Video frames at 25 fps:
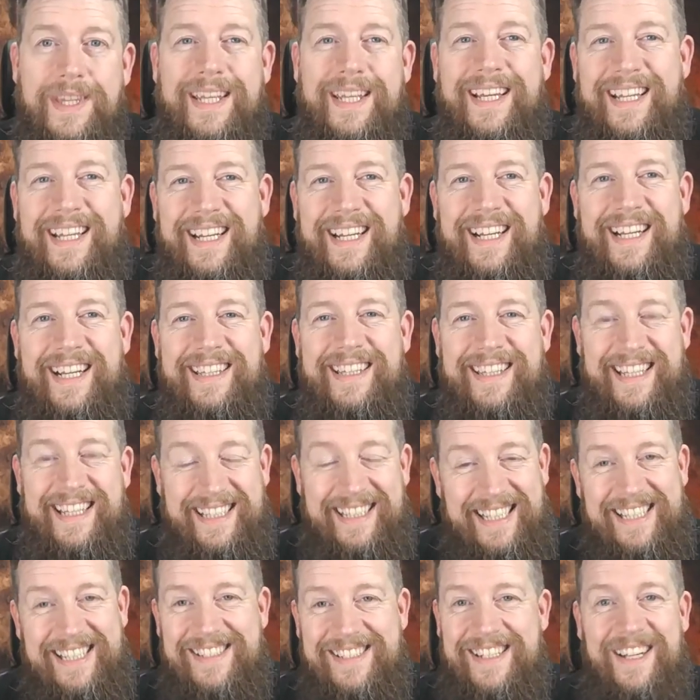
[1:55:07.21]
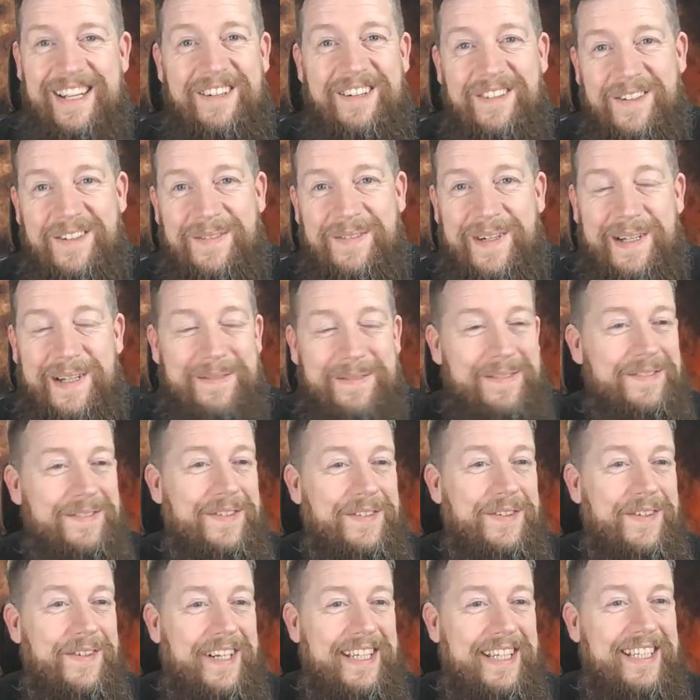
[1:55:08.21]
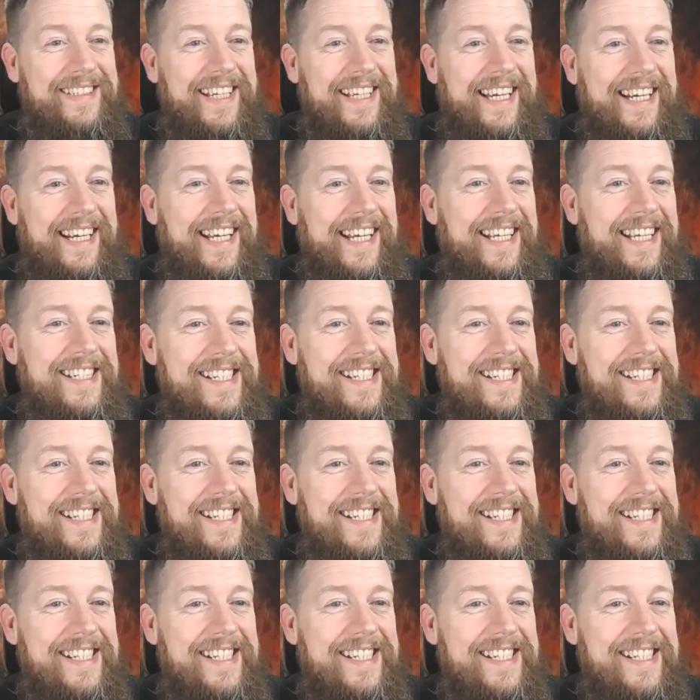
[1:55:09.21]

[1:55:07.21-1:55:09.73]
I think there's no requirement for it in this day and age.